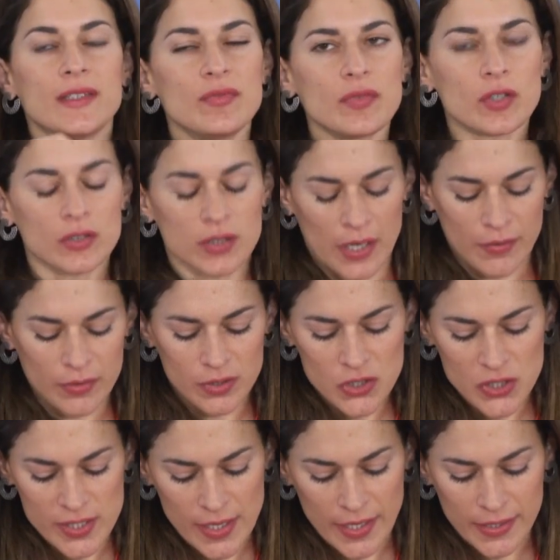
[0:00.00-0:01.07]
Difficult heritage
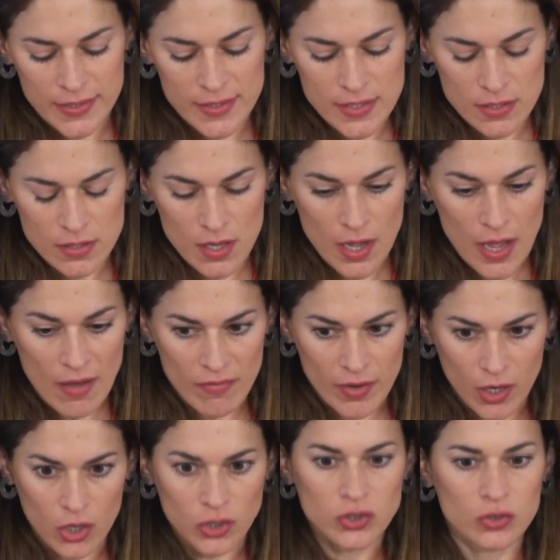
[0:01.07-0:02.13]
sites have a
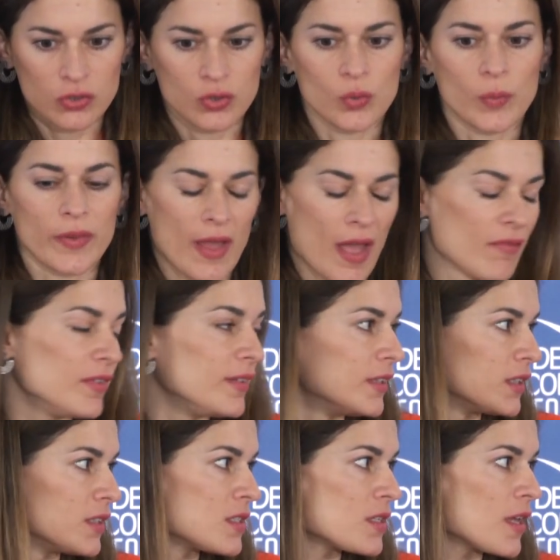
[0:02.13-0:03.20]
lot to do with
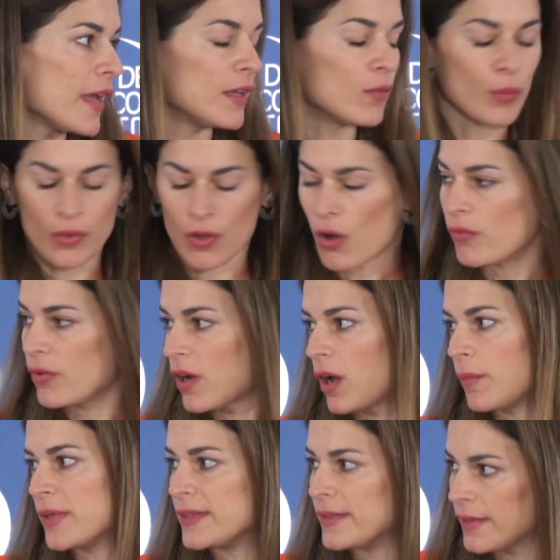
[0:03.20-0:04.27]
evidence and with
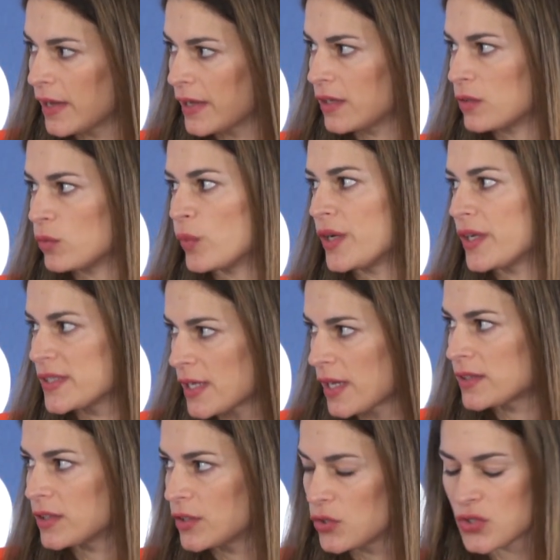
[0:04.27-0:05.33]
overcoming denial, what
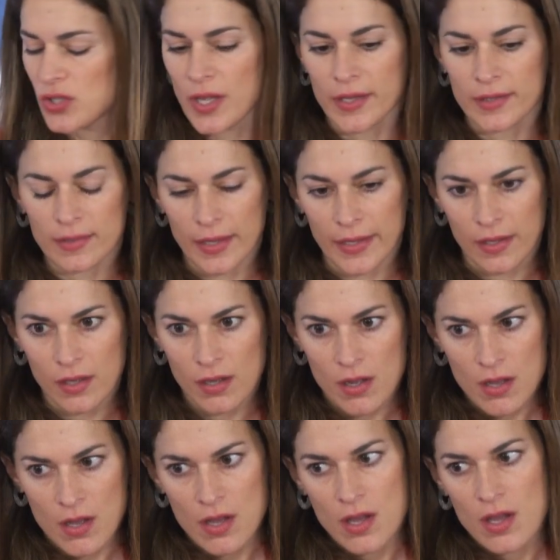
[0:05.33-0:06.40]
exactly you said.
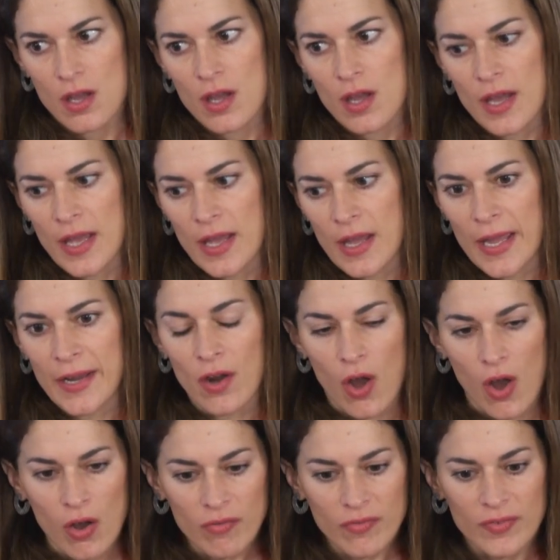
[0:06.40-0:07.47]
And
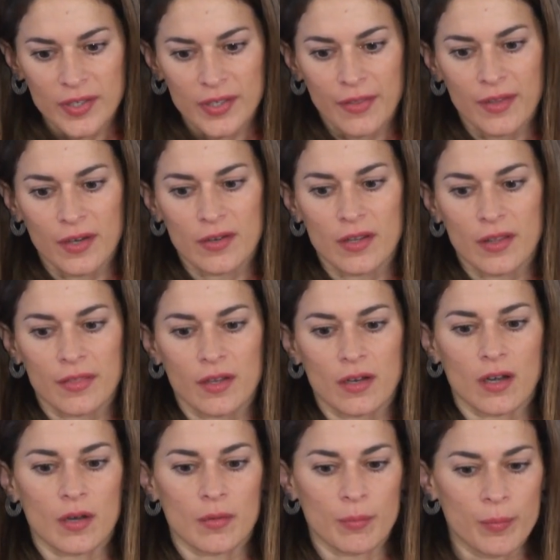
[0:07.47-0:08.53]
often
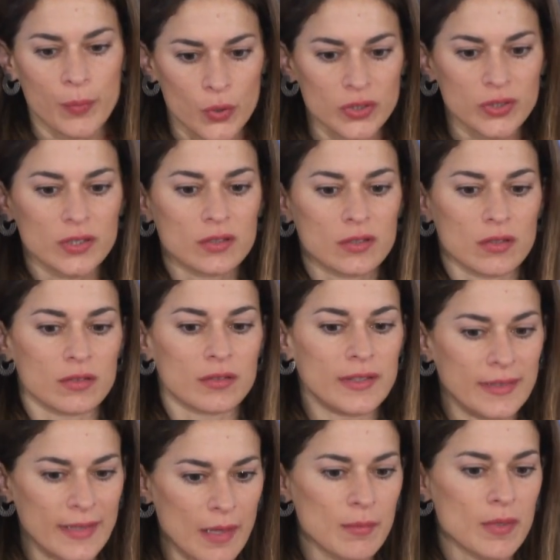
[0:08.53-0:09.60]
there are important
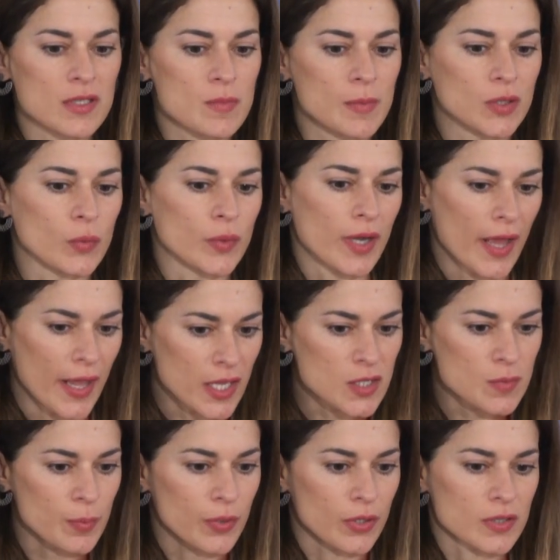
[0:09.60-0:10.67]
dilemmas between
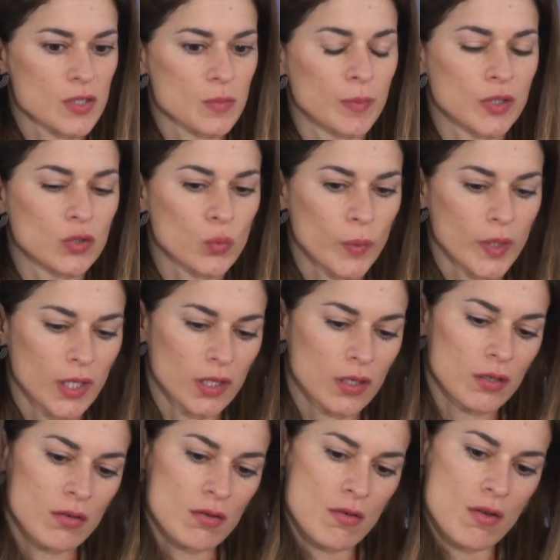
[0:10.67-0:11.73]
experts,
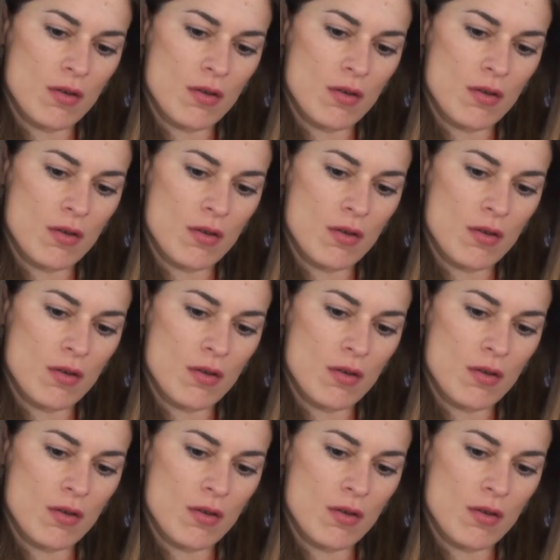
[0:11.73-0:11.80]
between